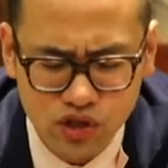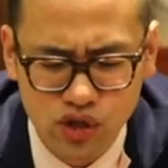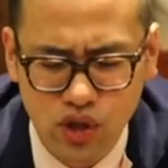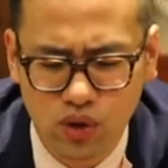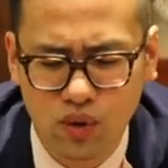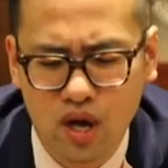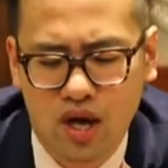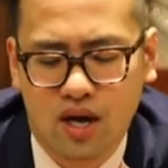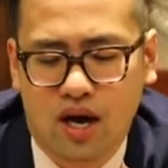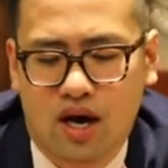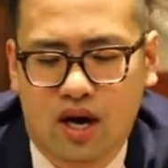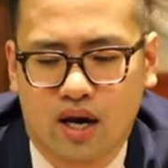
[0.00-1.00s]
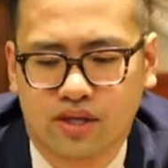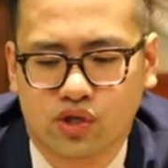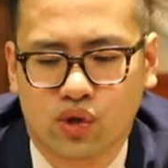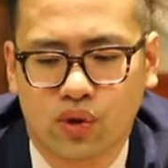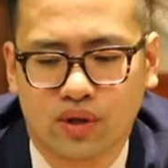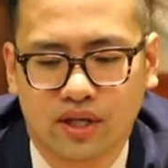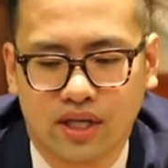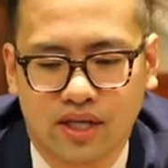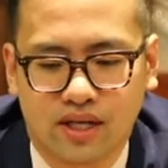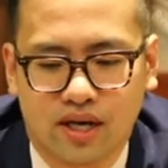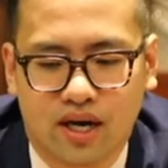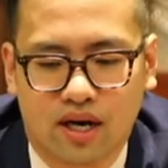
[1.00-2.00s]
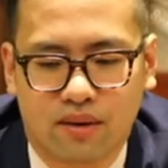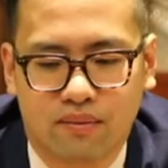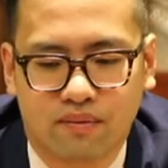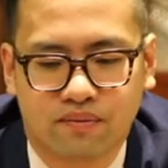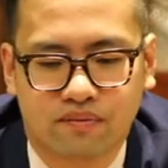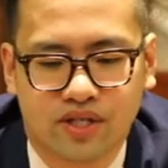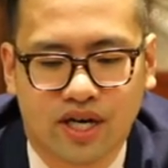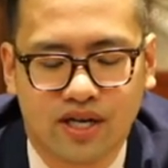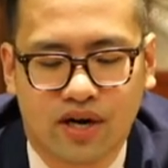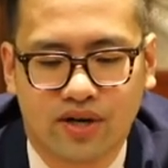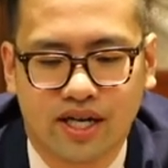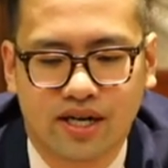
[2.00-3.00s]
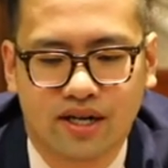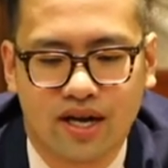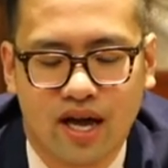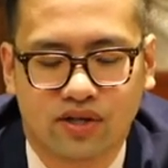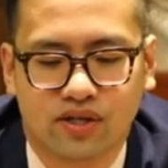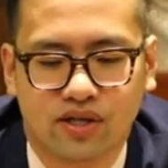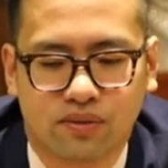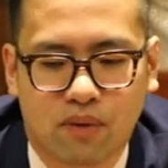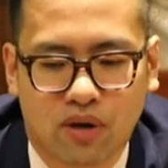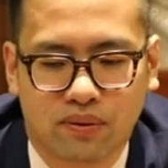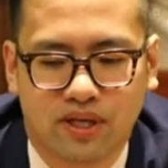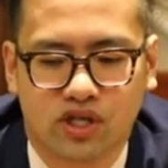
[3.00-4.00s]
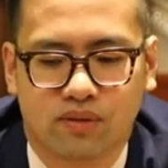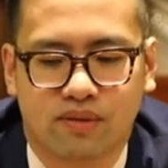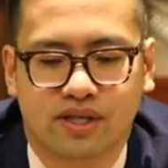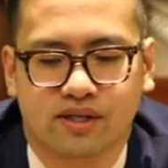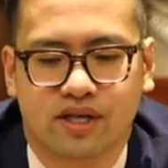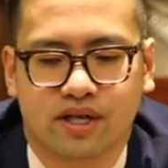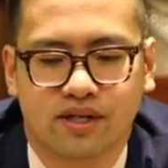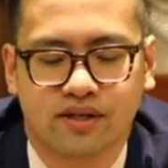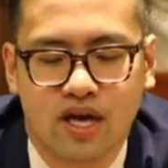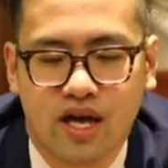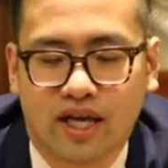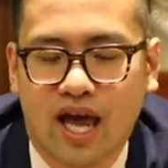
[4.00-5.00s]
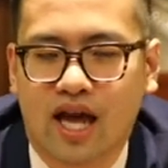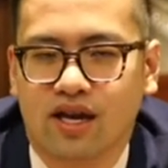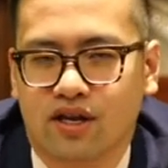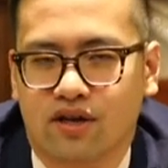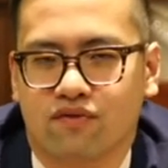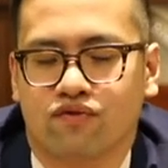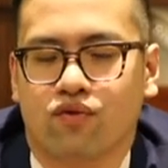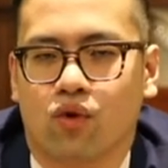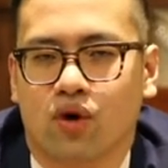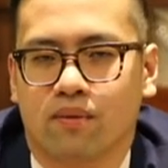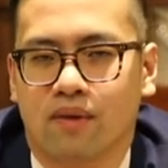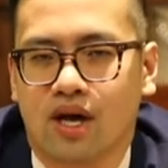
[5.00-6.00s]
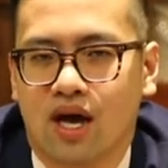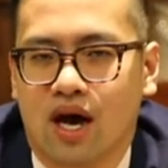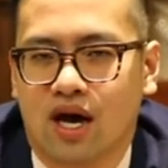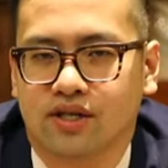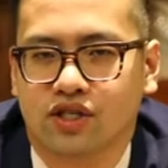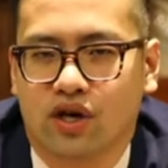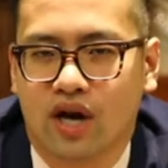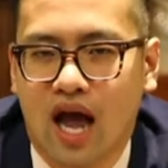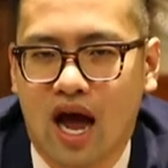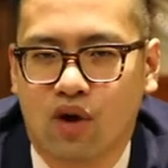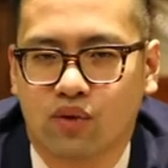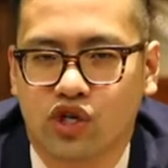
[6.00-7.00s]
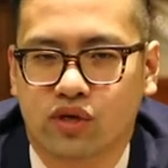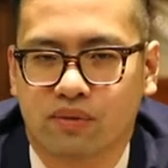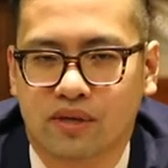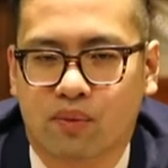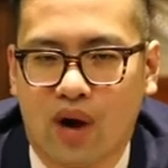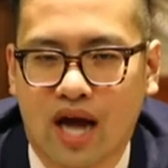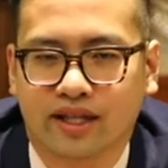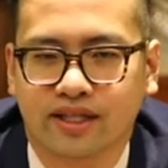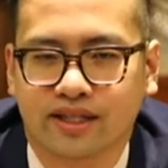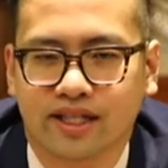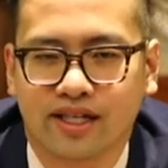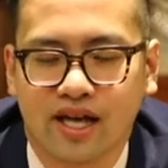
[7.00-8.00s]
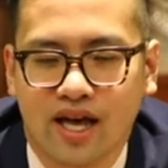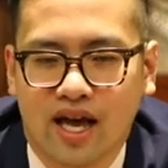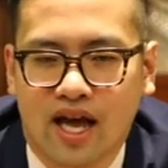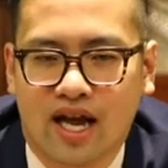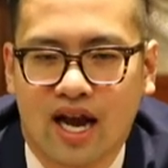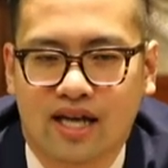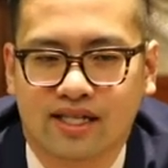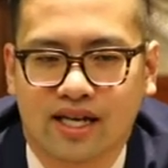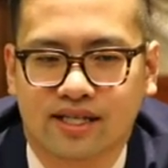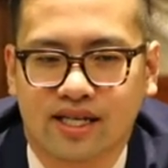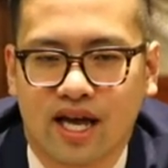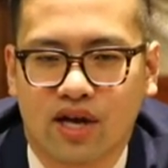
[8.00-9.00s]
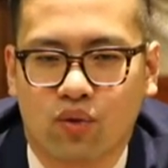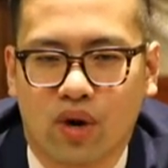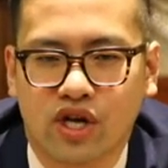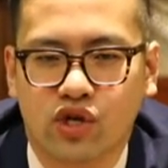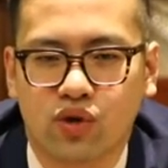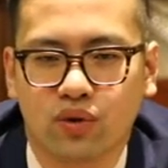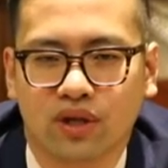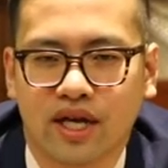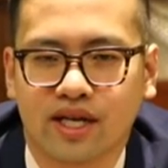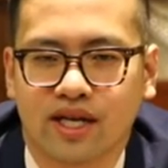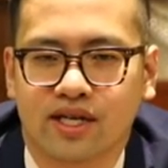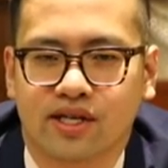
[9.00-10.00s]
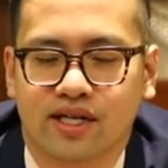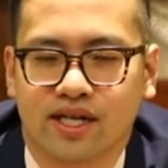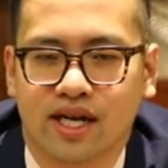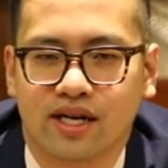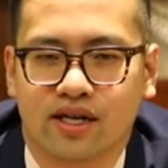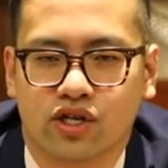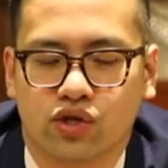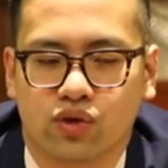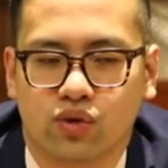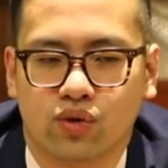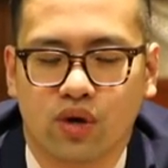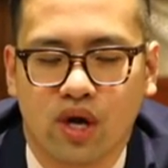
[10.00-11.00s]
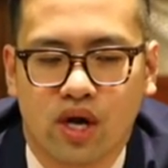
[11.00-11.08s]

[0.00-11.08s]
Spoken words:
So certainly secondary data analysis, population-based studies can inform us on how we should be practicing. And as I said, when you link it to data to